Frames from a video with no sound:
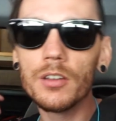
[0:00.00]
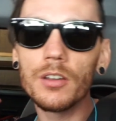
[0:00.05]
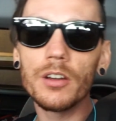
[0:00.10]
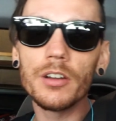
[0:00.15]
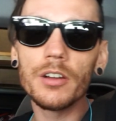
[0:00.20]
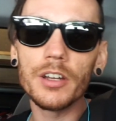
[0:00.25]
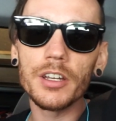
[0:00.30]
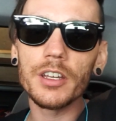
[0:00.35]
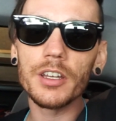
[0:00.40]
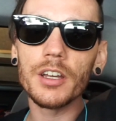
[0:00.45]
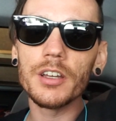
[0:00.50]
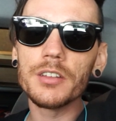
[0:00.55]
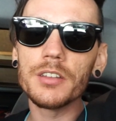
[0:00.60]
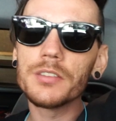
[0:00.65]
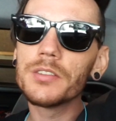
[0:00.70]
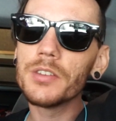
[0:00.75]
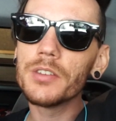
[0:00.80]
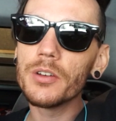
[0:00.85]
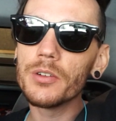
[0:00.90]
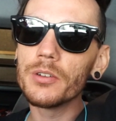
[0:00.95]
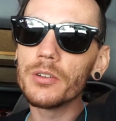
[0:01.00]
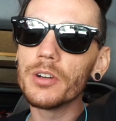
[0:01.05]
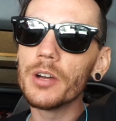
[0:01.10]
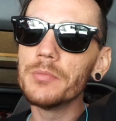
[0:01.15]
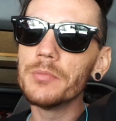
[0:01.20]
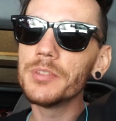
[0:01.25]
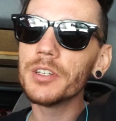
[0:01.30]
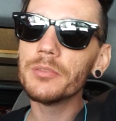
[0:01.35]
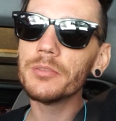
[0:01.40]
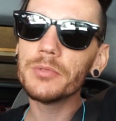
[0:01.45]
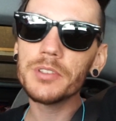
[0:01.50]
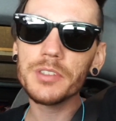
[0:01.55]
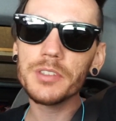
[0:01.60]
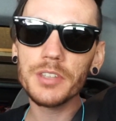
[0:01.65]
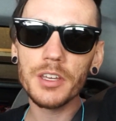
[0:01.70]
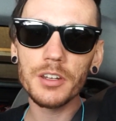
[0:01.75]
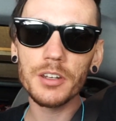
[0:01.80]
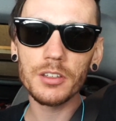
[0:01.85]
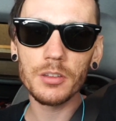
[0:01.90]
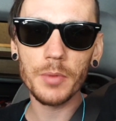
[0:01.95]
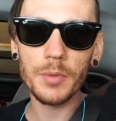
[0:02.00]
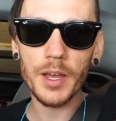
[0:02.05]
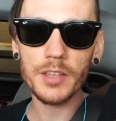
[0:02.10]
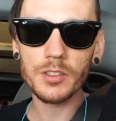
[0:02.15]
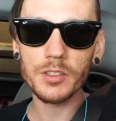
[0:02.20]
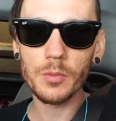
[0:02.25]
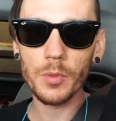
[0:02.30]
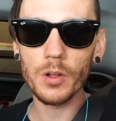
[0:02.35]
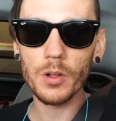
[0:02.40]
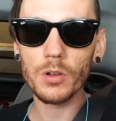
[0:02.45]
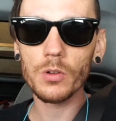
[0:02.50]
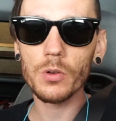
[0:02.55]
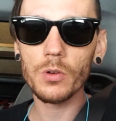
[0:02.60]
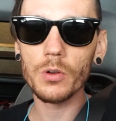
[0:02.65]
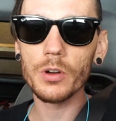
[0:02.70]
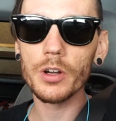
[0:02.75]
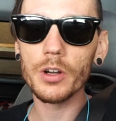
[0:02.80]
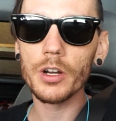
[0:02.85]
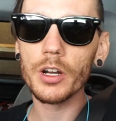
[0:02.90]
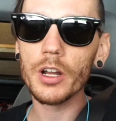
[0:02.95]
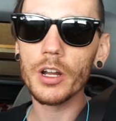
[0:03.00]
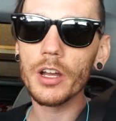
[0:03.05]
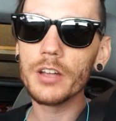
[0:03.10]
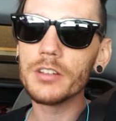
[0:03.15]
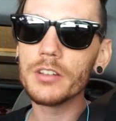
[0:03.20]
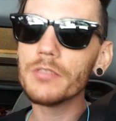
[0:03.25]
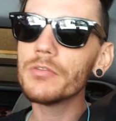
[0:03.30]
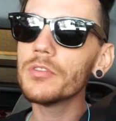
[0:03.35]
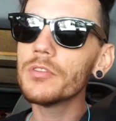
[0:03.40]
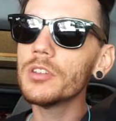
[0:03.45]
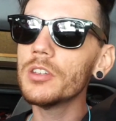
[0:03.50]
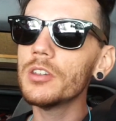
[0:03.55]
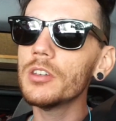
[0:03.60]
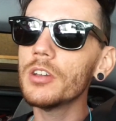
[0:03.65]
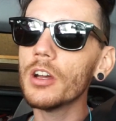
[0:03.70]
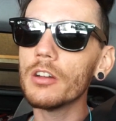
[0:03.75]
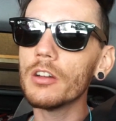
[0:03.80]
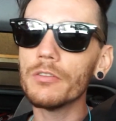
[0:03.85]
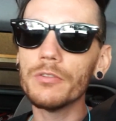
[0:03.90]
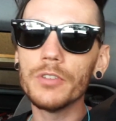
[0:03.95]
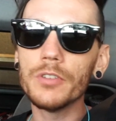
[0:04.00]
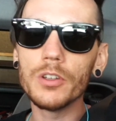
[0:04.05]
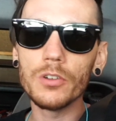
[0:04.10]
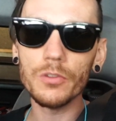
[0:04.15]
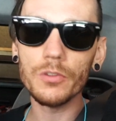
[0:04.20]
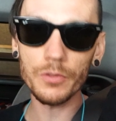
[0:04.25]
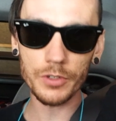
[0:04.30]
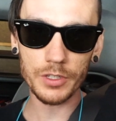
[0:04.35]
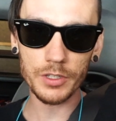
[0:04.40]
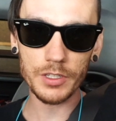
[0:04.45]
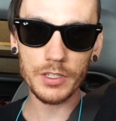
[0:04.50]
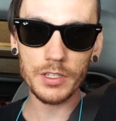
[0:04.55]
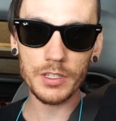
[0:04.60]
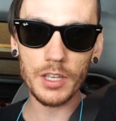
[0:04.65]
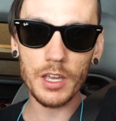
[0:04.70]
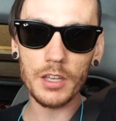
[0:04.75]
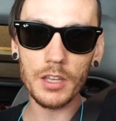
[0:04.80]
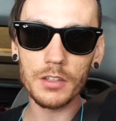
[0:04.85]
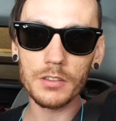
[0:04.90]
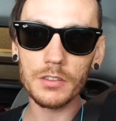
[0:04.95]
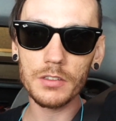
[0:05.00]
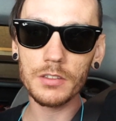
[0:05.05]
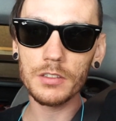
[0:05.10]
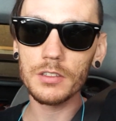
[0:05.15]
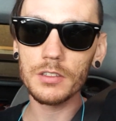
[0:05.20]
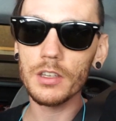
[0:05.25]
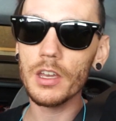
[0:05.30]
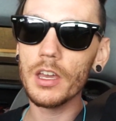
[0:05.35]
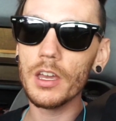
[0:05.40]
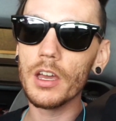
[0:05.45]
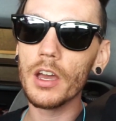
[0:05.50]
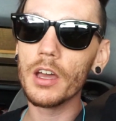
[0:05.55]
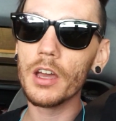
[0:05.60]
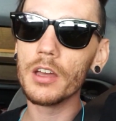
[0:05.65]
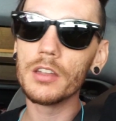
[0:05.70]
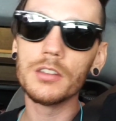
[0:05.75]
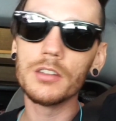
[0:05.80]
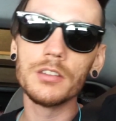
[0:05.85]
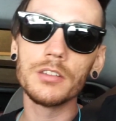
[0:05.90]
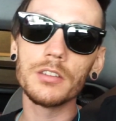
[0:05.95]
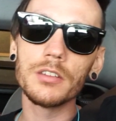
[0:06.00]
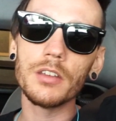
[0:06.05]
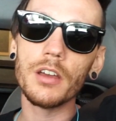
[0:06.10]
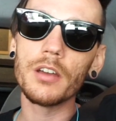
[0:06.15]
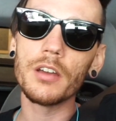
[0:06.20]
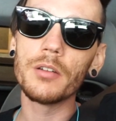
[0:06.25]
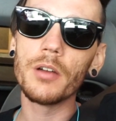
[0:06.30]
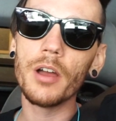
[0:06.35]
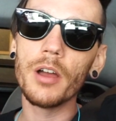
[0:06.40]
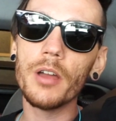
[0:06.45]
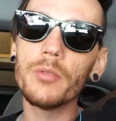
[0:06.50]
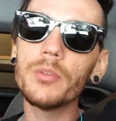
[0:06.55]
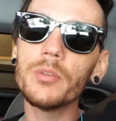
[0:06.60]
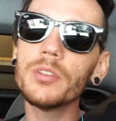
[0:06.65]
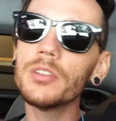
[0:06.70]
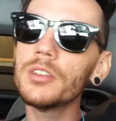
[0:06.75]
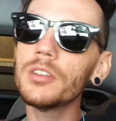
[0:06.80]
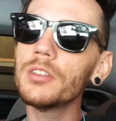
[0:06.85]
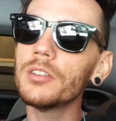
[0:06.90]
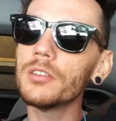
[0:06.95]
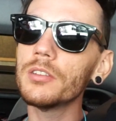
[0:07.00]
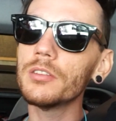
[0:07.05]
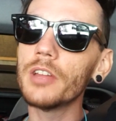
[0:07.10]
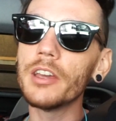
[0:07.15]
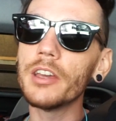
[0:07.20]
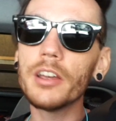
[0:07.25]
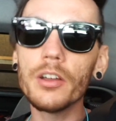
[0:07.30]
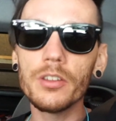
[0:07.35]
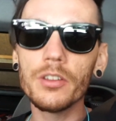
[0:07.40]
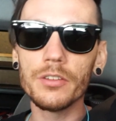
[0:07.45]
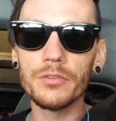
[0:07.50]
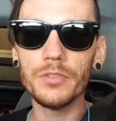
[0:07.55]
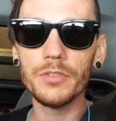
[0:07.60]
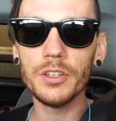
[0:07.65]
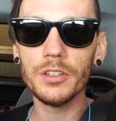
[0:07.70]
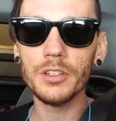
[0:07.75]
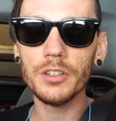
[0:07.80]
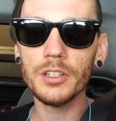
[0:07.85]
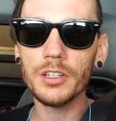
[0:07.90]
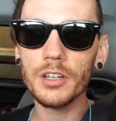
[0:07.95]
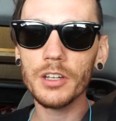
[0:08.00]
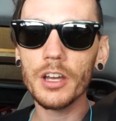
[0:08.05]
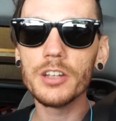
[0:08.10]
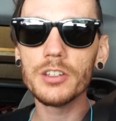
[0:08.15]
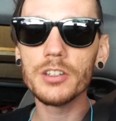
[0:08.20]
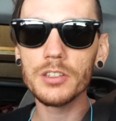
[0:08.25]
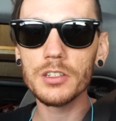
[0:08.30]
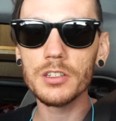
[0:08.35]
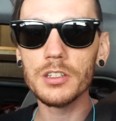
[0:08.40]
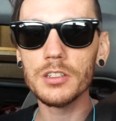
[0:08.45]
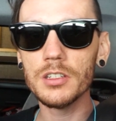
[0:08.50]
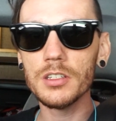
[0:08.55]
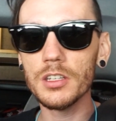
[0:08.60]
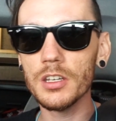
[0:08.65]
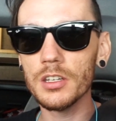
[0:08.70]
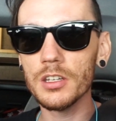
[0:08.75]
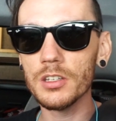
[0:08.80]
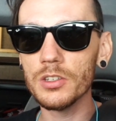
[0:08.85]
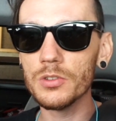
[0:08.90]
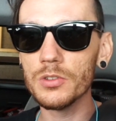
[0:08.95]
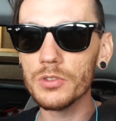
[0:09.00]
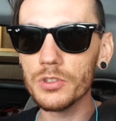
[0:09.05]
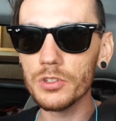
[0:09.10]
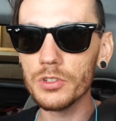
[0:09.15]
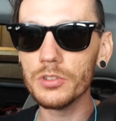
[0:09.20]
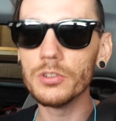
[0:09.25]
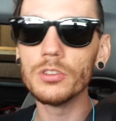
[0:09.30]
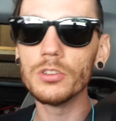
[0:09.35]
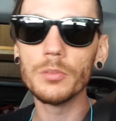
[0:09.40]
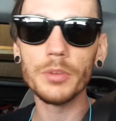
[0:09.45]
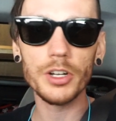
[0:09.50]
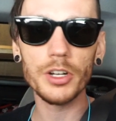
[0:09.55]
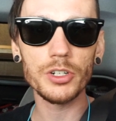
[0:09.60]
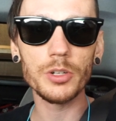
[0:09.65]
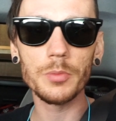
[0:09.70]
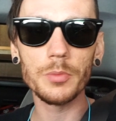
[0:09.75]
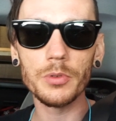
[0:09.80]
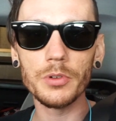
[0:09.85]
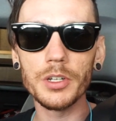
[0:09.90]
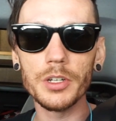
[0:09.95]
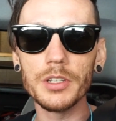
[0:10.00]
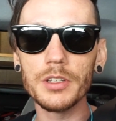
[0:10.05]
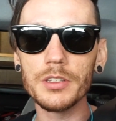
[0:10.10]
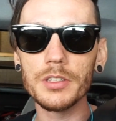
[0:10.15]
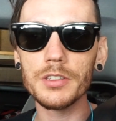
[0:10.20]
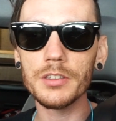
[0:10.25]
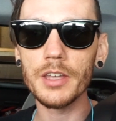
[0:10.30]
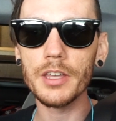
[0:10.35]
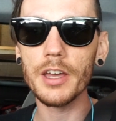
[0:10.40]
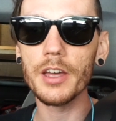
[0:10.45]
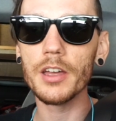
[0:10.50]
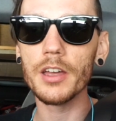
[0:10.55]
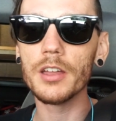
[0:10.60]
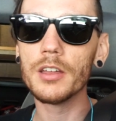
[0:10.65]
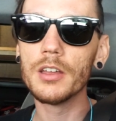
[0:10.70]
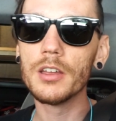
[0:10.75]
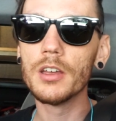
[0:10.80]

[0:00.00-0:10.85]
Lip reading: Alright guys, so I'm done with skating the basketball court. I definitely got a feel for the skates, and I really like how they're feeling. I just need to get used to the pressure points that